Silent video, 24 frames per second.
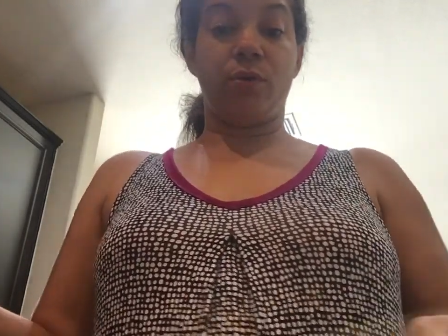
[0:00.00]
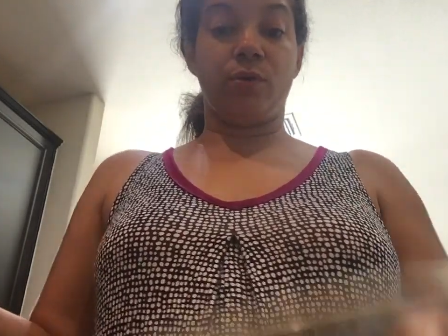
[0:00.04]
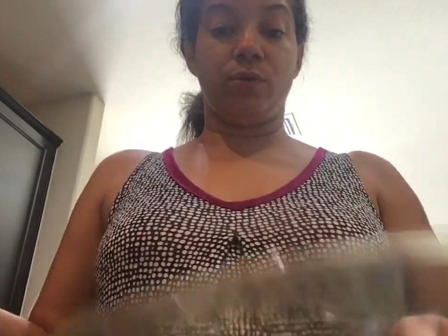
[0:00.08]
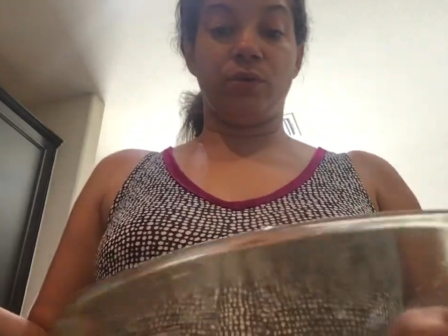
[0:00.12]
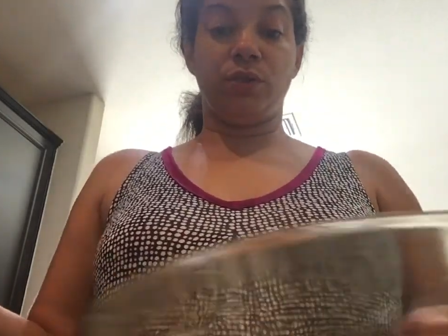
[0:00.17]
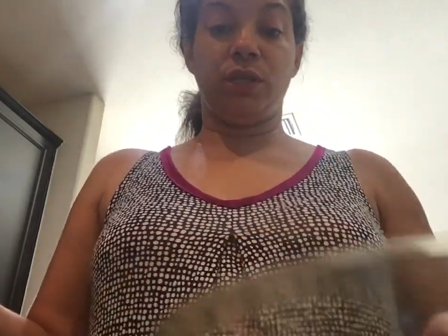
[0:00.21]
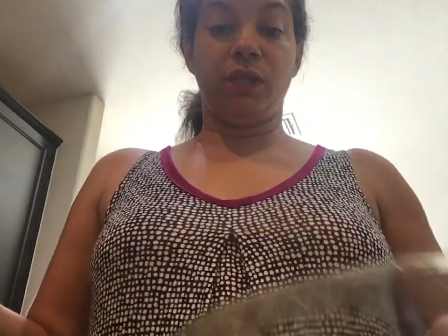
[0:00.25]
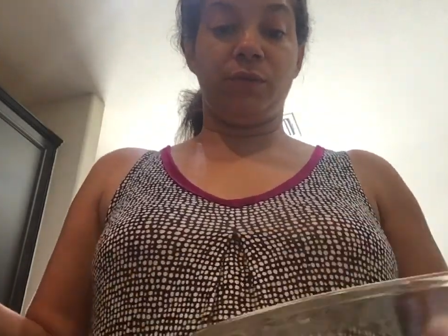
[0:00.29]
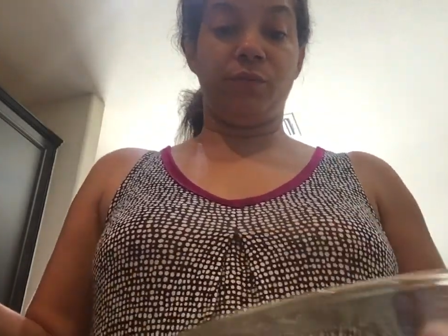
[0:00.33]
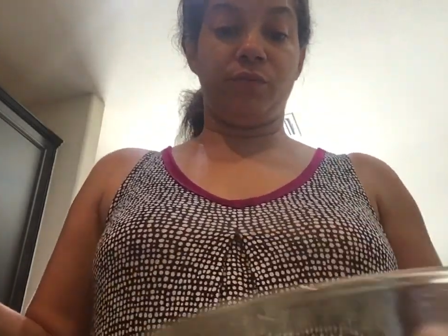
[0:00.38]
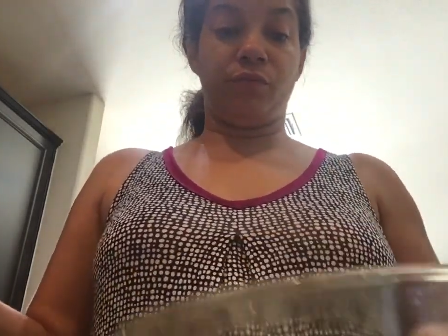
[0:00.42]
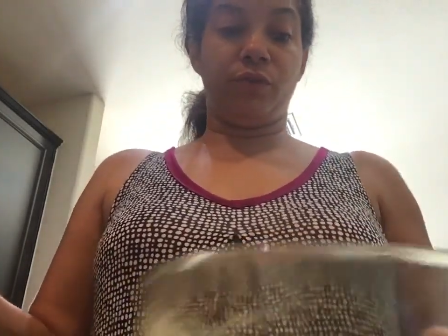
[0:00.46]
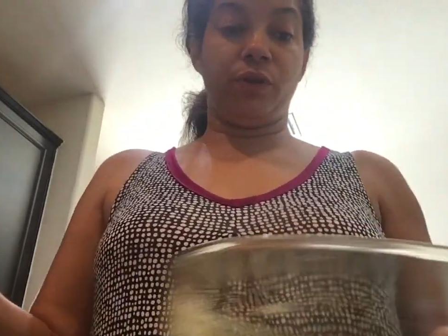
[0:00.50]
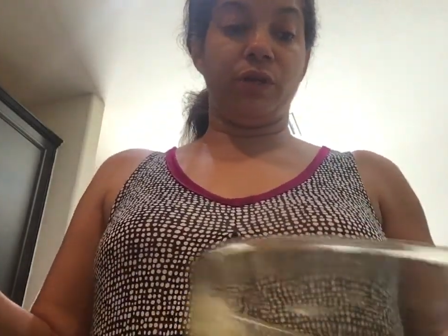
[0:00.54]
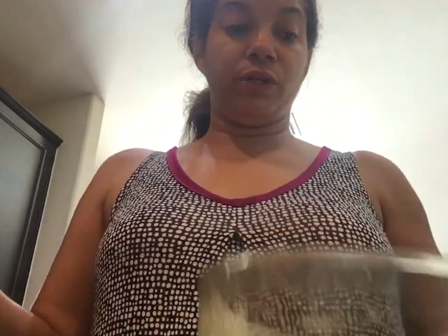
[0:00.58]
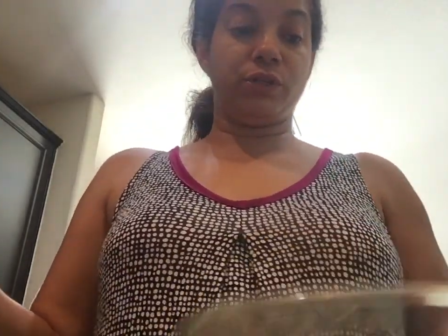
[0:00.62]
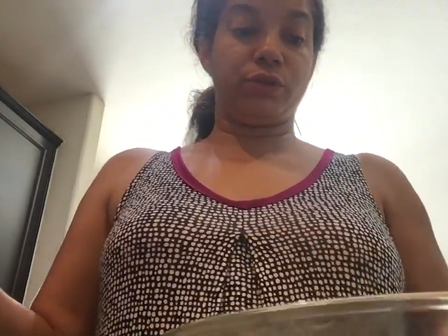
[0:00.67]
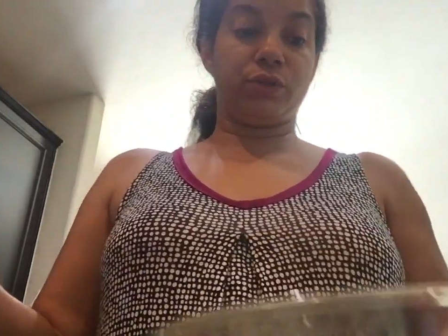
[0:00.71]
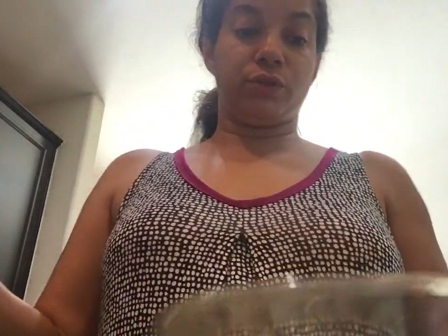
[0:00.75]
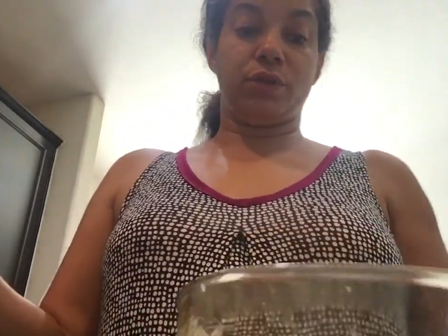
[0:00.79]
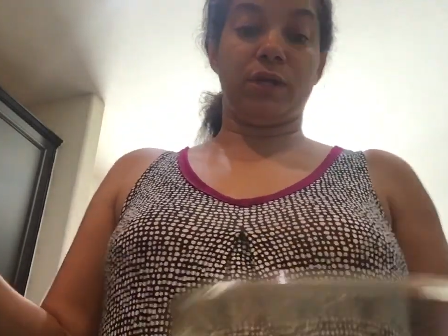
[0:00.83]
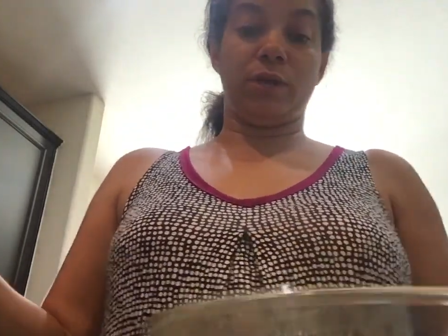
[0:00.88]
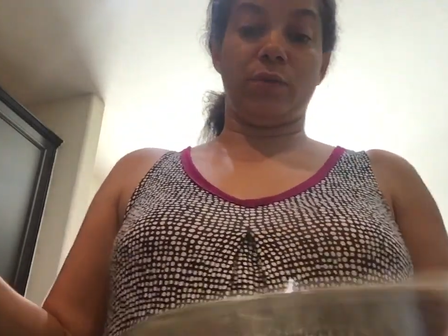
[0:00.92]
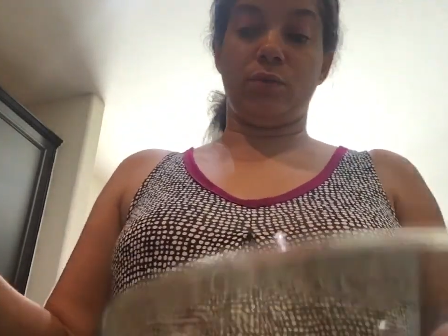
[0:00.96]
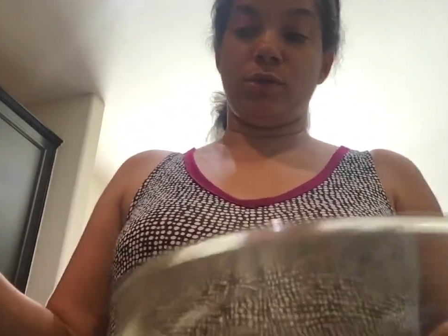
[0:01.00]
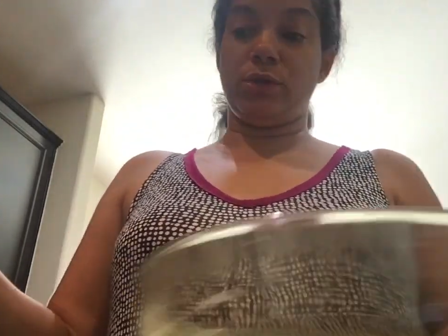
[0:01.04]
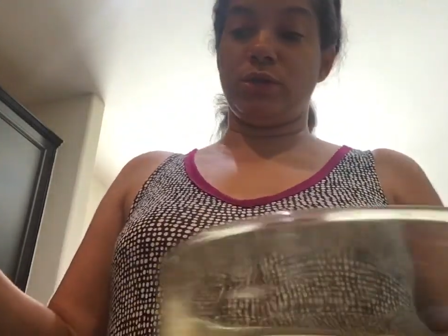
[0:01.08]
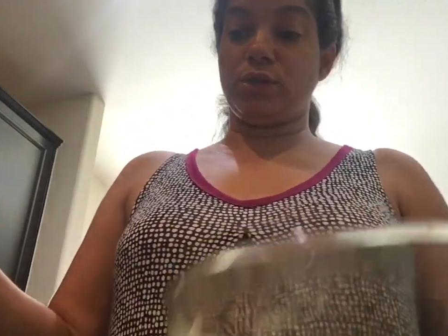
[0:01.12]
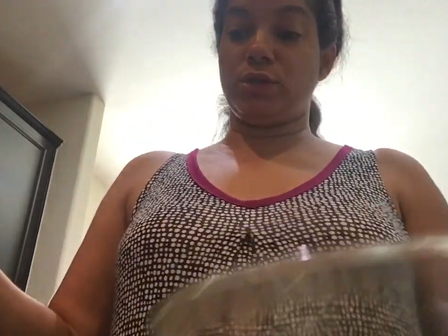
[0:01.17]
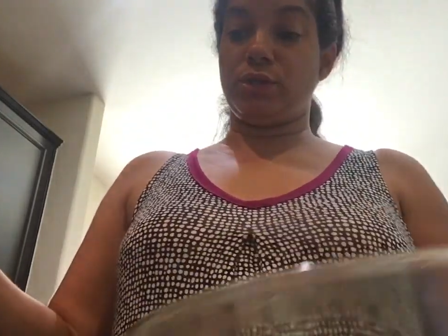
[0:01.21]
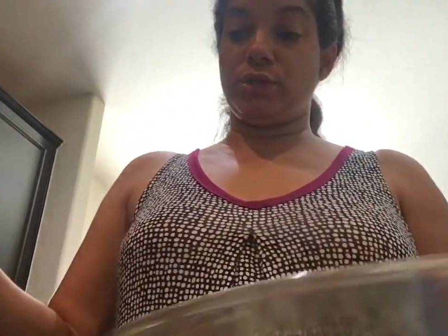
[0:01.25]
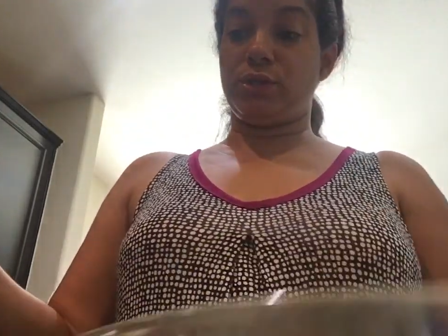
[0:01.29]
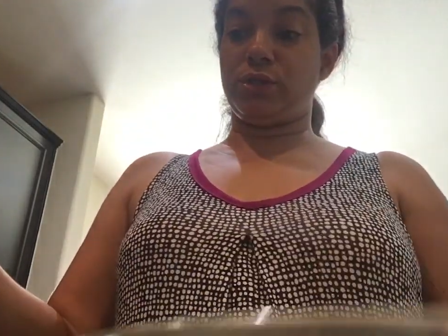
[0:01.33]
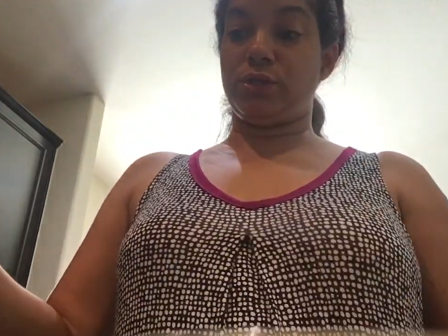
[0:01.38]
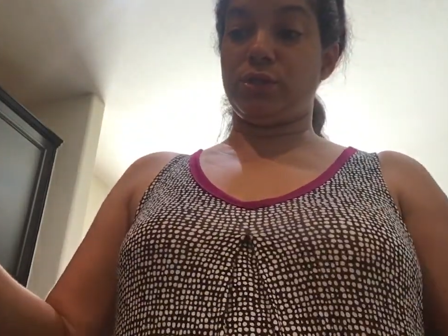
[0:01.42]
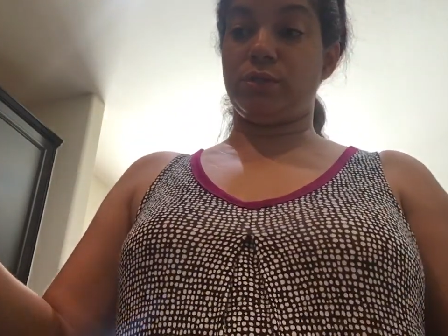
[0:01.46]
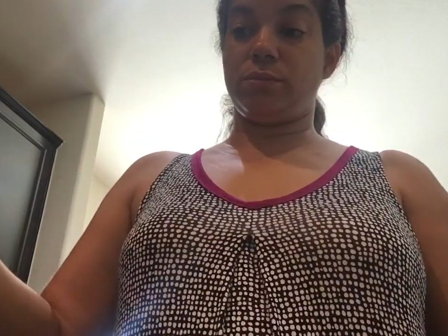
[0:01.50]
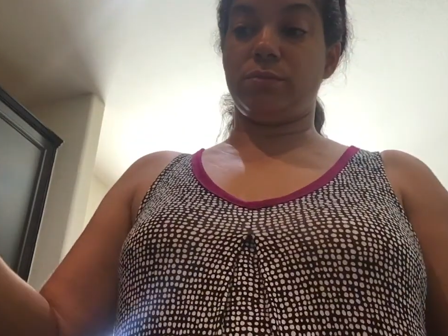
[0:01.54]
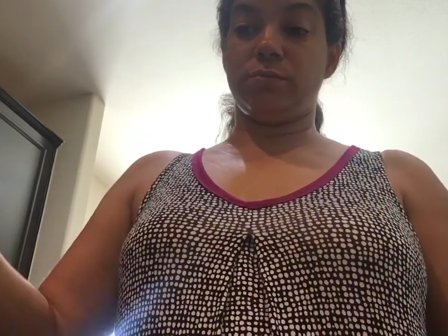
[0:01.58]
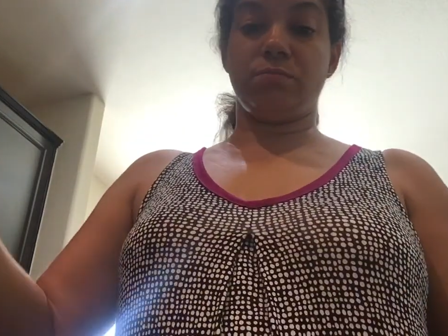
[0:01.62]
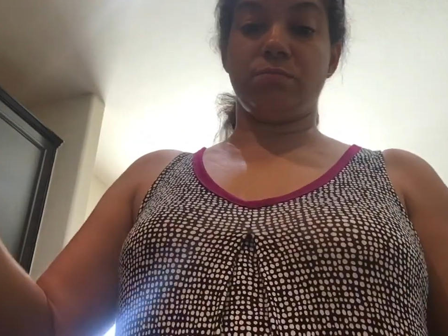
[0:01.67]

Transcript: own deep freezer that we just